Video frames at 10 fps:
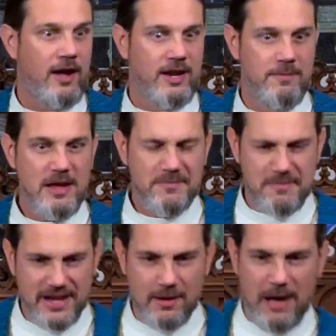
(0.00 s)
And
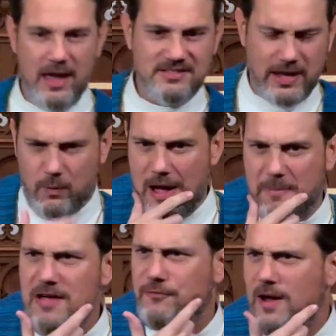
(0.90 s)
Nehemiah's like, wow,
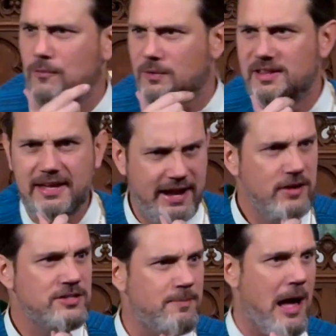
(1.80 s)
my friend really
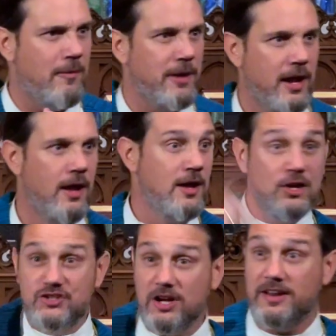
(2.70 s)
cares about me.
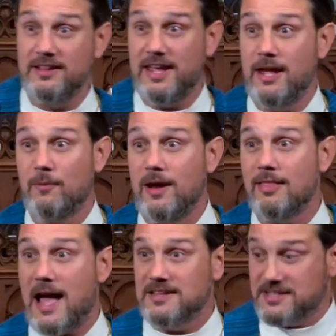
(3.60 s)
Suddenly he
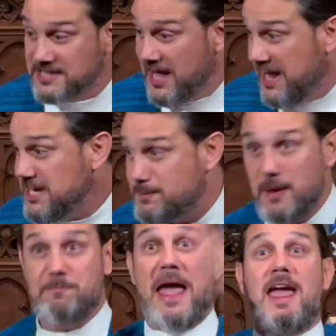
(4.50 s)
realizes he's
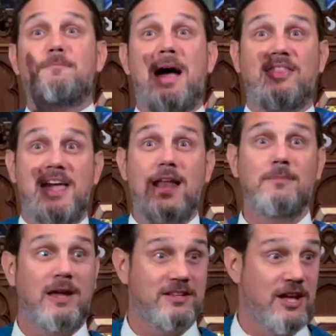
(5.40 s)
been paid by the
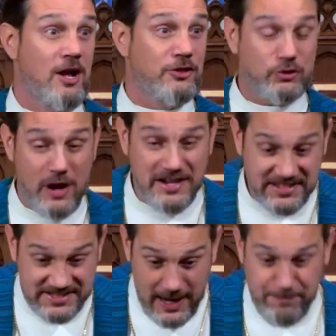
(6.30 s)
enemies. They're trying to
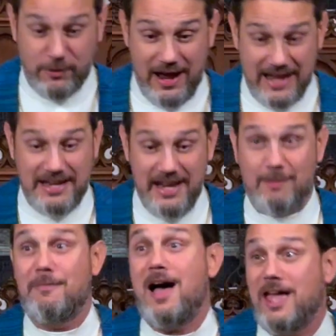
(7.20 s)
separate
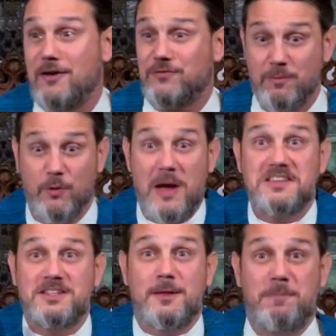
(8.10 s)
Nehemiah from the
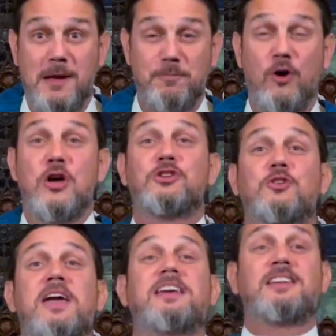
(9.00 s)
rest of the people so
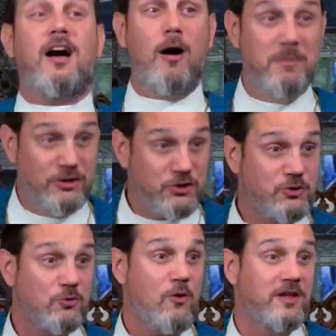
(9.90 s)
they can come and
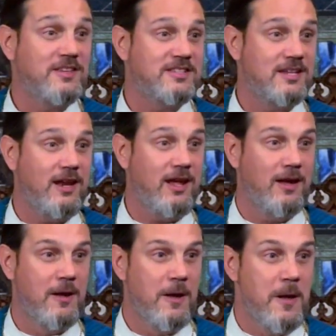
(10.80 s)
destroy the
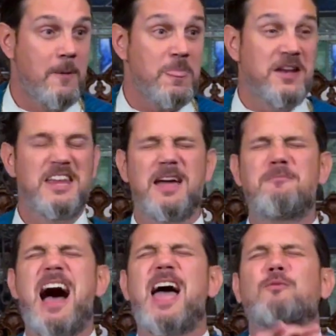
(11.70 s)
city.
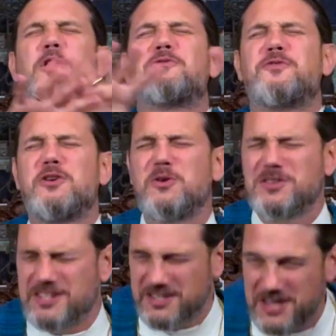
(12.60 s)
Nehemiah
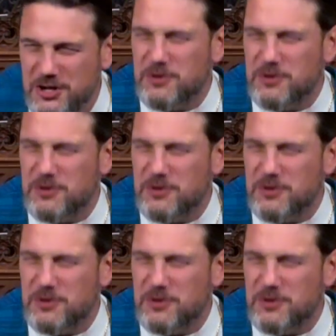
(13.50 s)
refuses